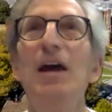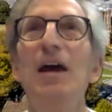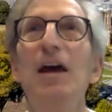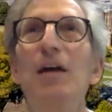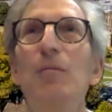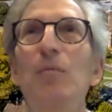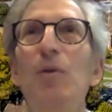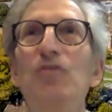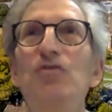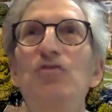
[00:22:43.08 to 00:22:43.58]

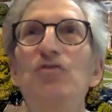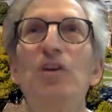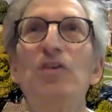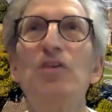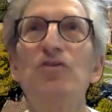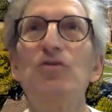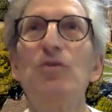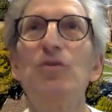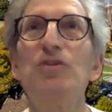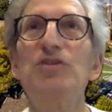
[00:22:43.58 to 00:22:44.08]
most
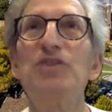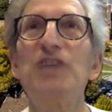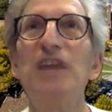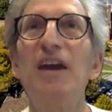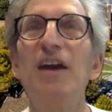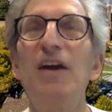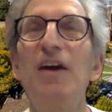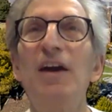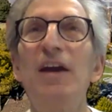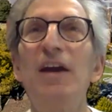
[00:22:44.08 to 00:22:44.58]
drugstores
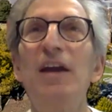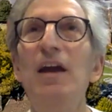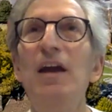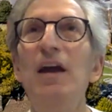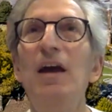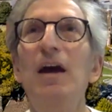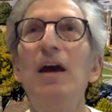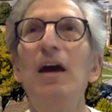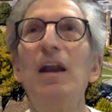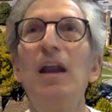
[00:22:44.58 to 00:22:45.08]
carry
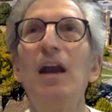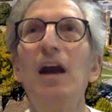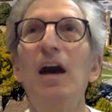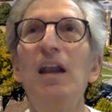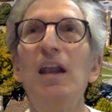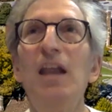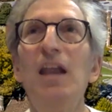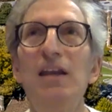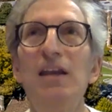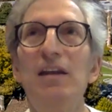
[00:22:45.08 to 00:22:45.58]

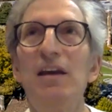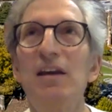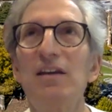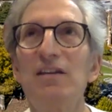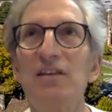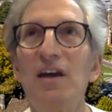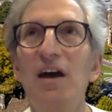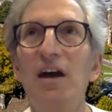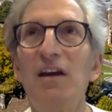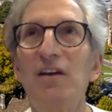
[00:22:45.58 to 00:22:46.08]
non-latex
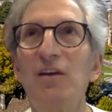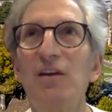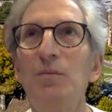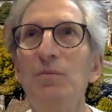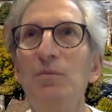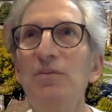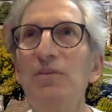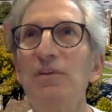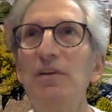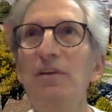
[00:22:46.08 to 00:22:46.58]

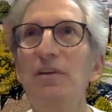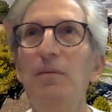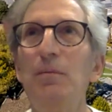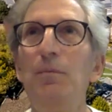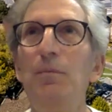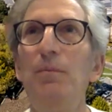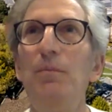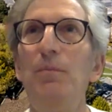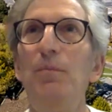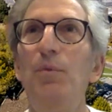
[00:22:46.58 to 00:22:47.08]
condoms. The
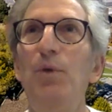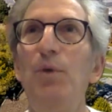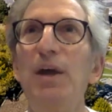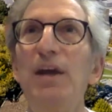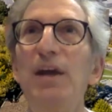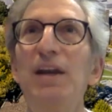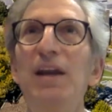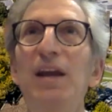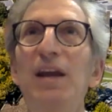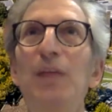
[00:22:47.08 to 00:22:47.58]

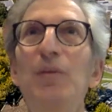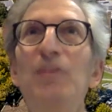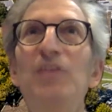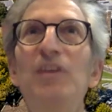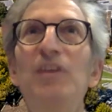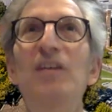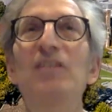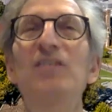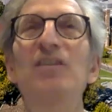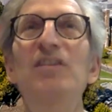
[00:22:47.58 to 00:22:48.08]
brand name that's
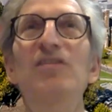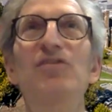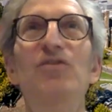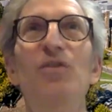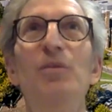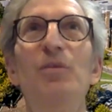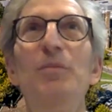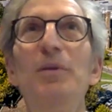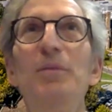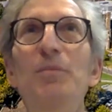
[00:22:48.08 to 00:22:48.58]
easiest to
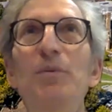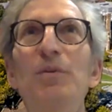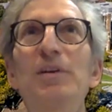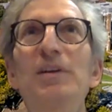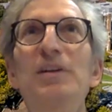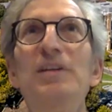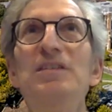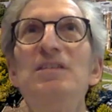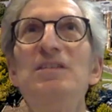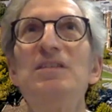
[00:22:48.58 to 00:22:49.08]
remember
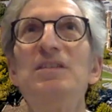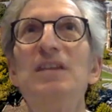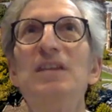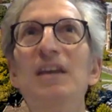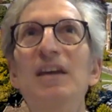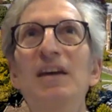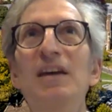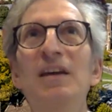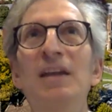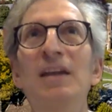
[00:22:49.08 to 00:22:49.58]
is
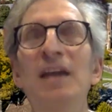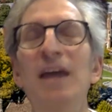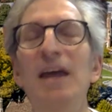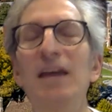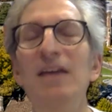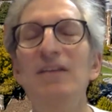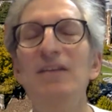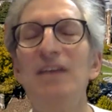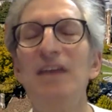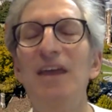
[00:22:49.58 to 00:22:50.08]
Skyn,
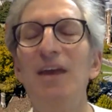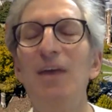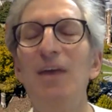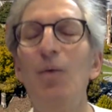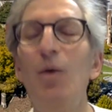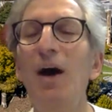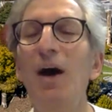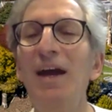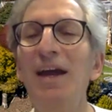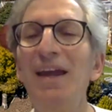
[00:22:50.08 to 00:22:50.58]

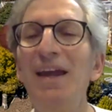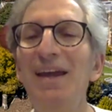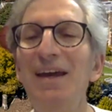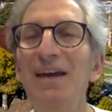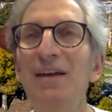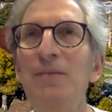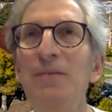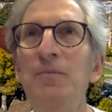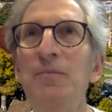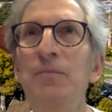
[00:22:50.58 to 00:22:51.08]

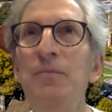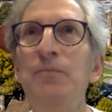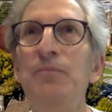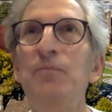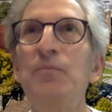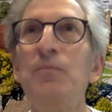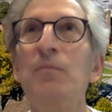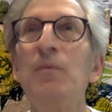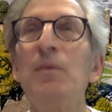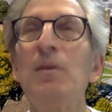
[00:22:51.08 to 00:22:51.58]
S-K-Y-N.
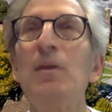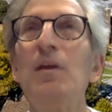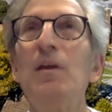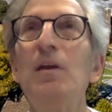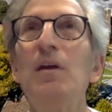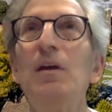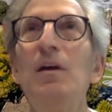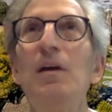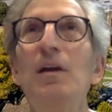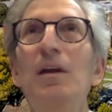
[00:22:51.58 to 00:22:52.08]

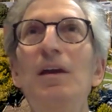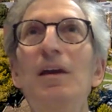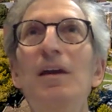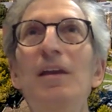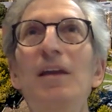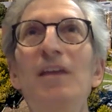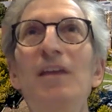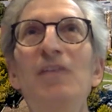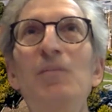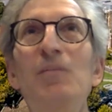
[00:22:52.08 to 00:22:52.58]
Again,
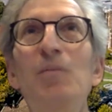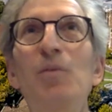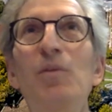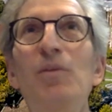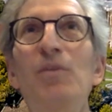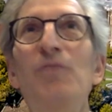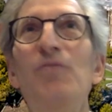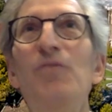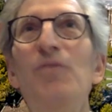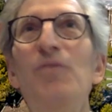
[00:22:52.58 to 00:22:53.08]
that's
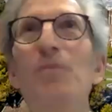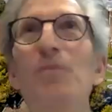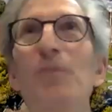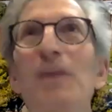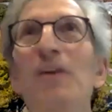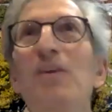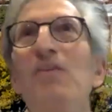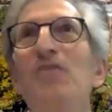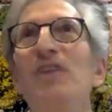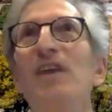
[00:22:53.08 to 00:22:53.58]
important for
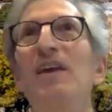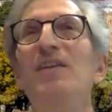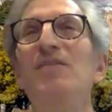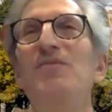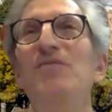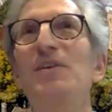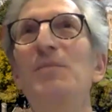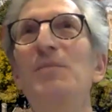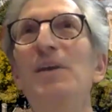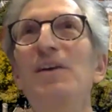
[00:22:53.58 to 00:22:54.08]
males and
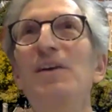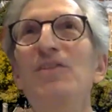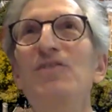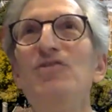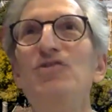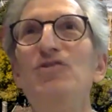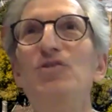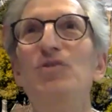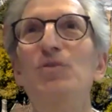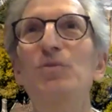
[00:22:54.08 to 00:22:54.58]
females
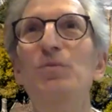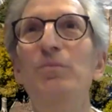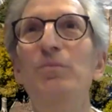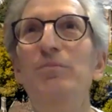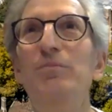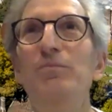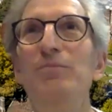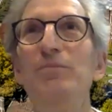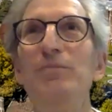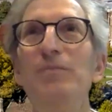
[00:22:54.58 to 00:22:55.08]
to
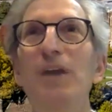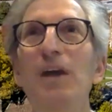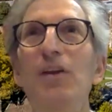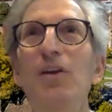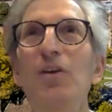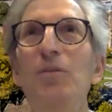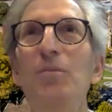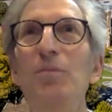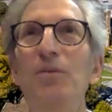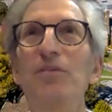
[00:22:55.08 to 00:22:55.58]
not
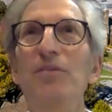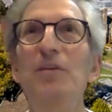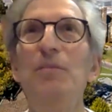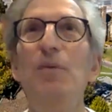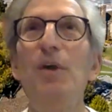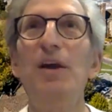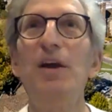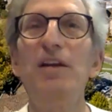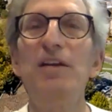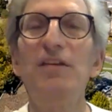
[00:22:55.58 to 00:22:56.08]
only prevent
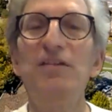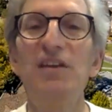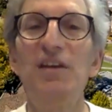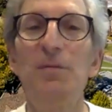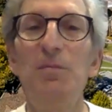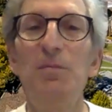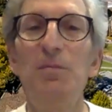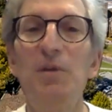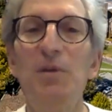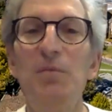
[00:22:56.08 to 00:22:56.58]
pregnancy,
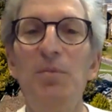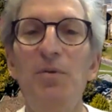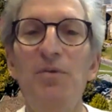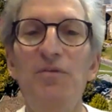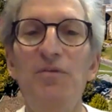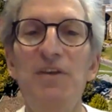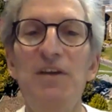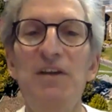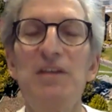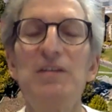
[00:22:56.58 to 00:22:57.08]
but
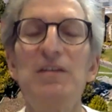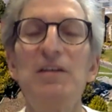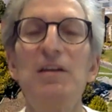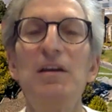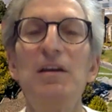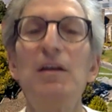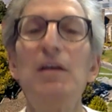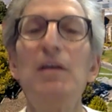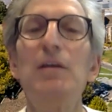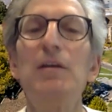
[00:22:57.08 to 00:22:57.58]
prevent
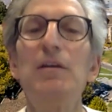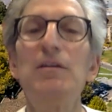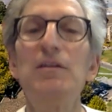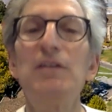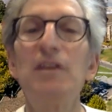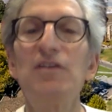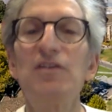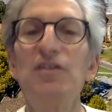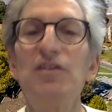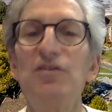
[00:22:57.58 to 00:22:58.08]

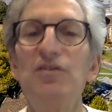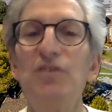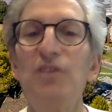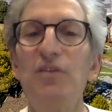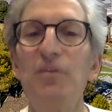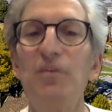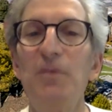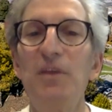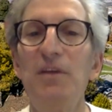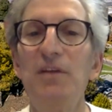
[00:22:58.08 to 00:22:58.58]
sexually
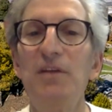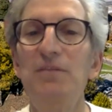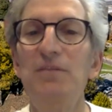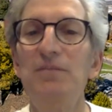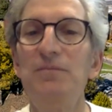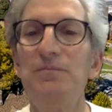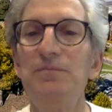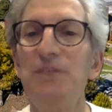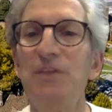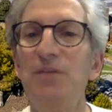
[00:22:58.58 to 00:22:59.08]
transmitted
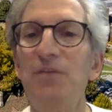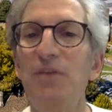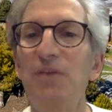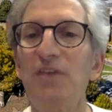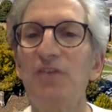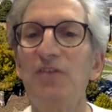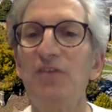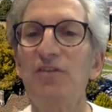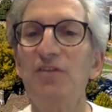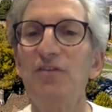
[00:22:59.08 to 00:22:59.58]

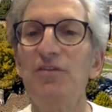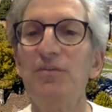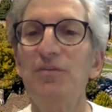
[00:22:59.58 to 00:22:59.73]
infections.